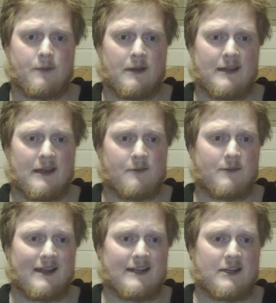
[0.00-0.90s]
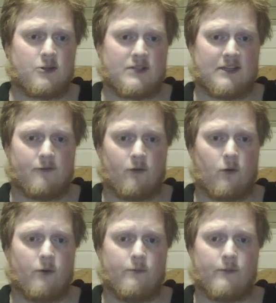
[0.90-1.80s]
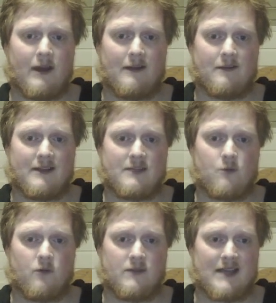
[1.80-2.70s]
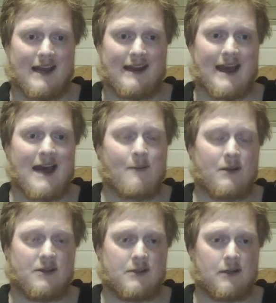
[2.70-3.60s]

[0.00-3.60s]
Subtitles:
he had played king to d4, and these moves had happened,